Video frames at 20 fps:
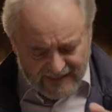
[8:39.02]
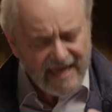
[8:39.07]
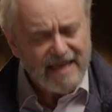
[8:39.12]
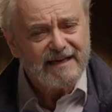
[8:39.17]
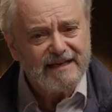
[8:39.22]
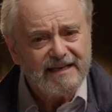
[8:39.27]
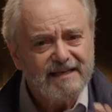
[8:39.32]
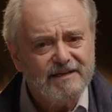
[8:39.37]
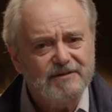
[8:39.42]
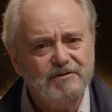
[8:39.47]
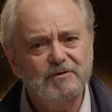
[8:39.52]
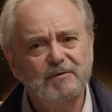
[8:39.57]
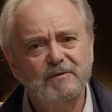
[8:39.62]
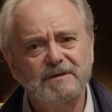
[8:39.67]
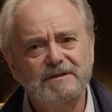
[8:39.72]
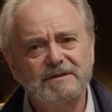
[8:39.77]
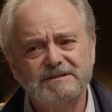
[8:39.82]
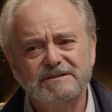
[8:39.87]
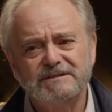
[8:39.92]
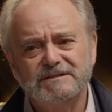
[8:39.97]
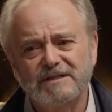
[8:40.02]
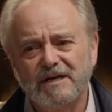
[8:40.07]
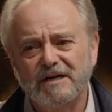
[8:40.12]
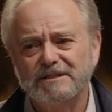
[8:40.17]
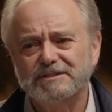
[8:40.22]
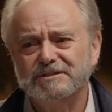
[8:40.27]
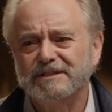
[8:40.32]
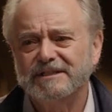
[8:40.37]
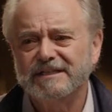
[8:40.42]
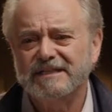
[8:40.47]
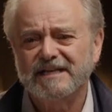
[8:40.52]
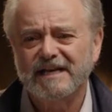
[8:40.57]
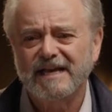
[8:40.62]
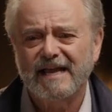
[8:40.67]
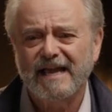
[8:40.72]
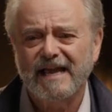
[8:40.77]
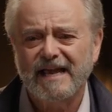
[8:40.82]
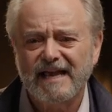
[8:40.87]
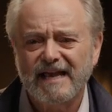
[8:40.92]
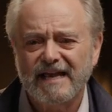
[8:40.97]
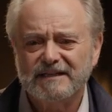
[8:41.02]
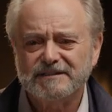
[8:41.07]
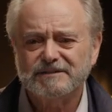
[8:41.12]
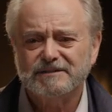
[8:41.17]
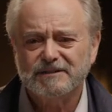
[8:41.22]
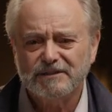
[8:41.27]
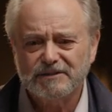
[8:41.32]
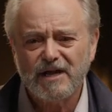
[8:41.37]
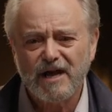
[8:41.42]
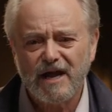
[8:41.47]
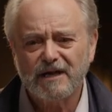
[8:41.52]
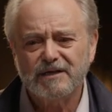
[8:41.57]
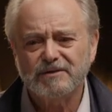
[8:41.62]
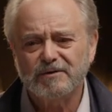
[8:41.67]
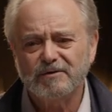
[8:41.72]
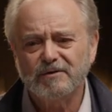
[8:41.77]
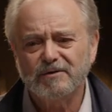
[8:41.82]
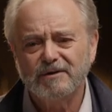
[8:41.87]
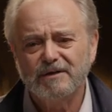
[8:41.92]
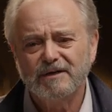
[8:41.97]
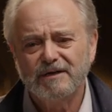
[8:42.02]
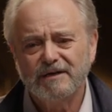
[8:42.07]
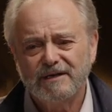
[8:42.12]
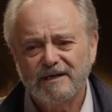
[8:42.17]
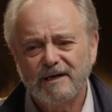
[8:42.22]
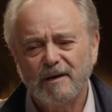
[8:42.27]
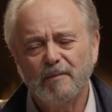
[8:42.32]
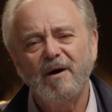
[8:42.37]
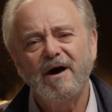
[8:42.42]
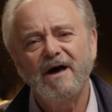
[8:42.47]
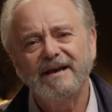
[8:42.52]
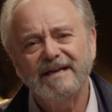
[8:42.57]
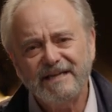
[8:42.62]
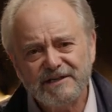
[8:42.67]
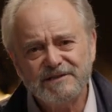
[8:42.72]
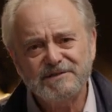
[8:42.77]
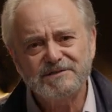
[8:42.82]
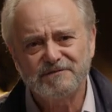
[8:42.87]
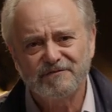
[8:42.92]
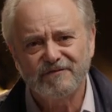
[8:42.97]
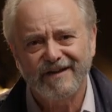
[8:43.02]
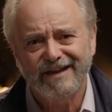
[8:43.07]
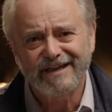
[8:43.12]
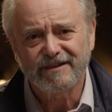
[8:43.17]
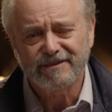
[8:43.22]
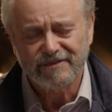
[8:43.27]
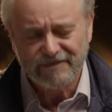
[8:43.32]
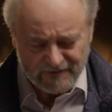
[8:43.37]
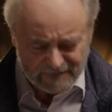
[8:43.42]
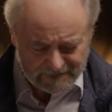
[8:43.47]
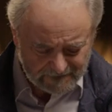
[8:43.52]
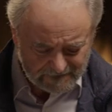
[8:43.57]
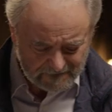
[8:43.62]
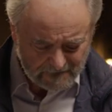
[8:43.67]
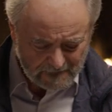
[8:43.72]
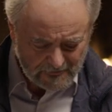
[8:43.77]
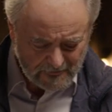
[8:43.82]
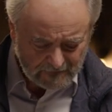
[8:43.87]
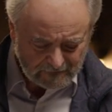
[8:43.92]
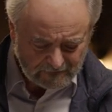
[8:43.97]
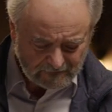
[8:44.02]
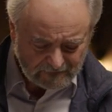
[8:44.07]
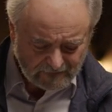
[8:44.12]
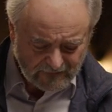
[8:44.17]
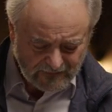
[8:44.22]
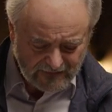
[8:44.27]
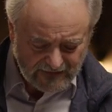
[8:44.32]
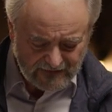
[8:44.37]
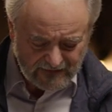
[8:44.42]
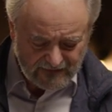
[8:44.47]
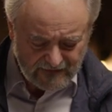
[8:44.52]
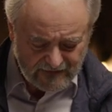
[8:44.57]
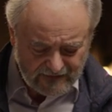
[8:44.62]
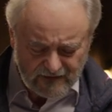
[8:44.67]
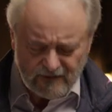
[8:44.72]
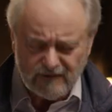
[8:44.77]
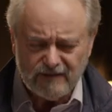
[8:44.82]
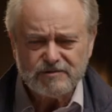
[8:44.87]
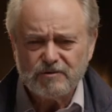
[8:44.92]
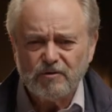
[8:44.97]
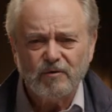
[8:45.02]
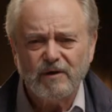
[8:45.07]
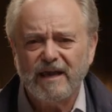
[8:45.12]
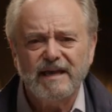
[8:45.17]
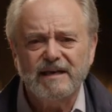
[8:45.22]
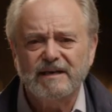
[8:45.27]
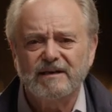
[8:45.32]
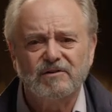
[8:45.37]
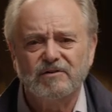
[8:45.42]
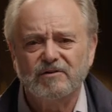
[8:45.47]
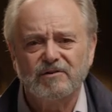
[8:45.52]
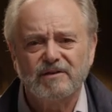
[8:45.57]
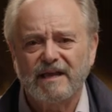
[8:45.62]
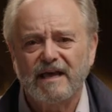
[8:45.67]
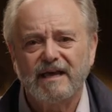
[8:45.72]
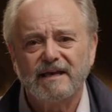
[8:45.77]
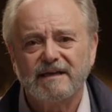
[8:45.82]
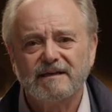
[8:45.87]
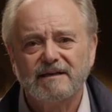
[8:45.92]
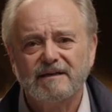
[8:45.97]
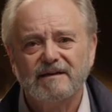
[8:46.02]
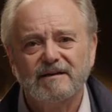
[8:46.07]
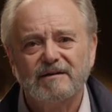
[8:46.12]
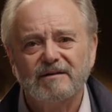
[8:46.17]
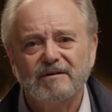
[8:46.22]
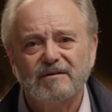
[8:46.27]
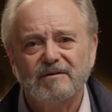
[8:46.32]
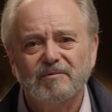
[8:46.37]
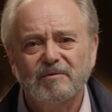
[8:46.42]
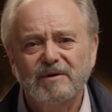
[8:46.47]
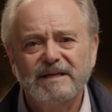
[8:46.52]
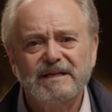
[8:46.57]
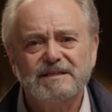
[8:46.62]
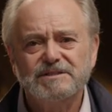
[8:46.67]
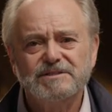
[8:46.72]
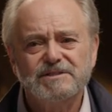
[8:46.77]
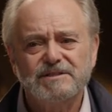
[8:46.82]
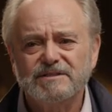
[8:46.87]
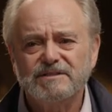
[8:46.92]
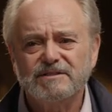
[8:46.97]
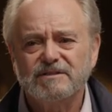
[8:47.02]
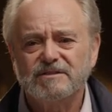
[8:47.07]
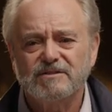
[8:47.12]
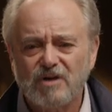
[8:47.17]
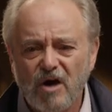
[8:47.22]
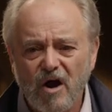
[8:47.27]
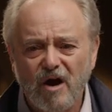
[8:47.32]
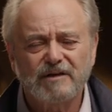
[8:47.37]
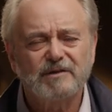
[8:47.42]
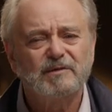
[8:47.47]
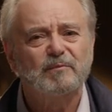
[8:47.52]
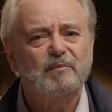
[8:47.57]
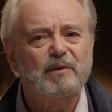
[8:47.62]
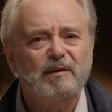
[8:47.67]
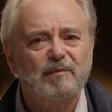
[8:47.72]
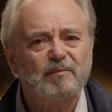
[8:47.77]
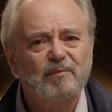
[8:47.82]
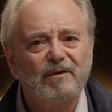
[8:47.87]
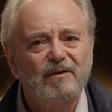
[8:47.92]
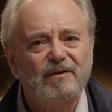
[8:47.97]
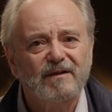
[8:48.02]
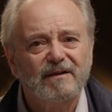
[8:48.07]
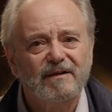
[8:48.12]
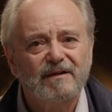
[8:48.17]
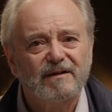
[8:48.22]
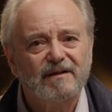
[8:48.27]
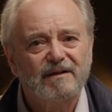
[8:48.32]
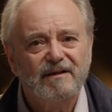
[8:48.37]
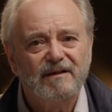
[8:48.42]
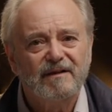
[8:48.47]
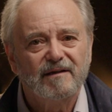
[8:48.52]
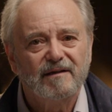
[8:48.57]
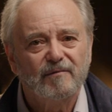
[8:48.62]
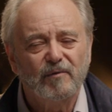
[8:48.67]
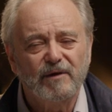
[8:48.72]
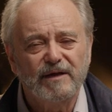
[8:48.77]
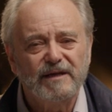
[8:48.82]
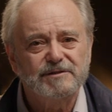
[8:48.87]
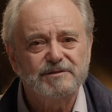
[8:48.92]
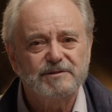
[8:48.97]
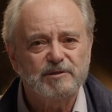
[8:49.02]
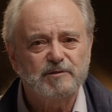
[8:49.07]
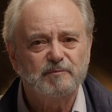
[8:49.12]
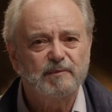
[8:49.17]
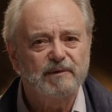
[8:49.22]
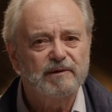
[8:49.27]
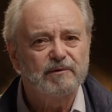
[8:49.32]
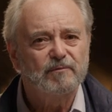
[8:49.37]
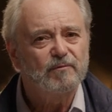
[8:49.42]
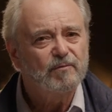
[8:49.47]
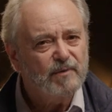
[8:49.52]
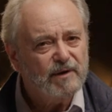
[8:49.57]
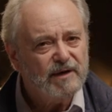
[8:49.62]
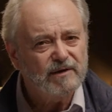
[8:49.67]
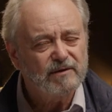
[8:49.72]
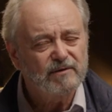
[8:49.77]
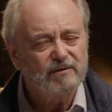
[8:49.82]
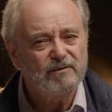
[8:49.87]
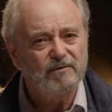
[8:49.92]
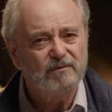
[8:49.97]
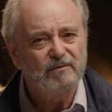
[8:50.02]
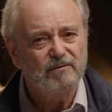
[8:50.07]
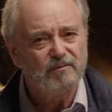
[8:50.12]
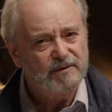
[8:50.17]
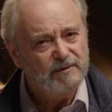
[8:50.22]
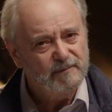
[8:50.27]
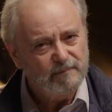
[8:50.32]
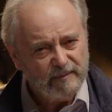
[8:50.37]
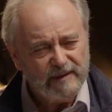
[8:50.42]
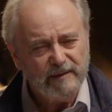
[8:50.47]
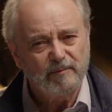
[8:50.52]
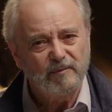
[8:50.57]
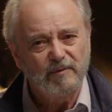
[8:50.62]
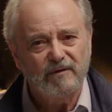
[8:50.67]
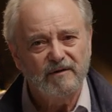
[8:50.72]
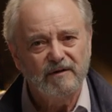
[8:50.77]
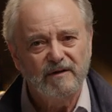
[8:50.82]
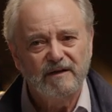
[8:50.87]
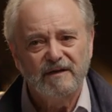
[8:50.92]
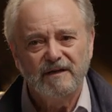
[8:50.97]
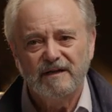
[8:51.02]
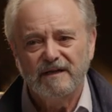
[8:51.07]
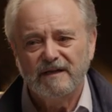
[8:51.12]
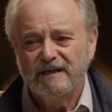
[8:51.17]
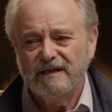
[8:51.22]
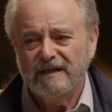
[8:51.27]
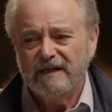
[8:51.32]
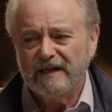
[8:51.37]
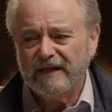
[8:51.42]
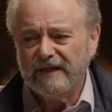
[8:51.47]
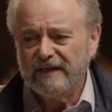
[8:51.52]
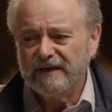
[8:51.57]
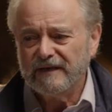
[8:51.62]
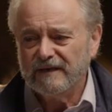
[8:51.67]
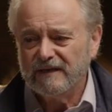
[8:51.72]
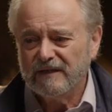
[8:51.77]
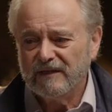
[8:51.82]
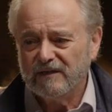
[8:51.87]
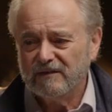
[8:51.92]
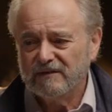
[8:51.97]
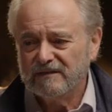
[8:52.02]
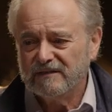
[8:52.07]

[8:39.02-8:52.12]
that led to a discussion, and I asked the doctor about his faith. You know, it's okay to do that. We can just talk to people, we can just be real with people. And uh,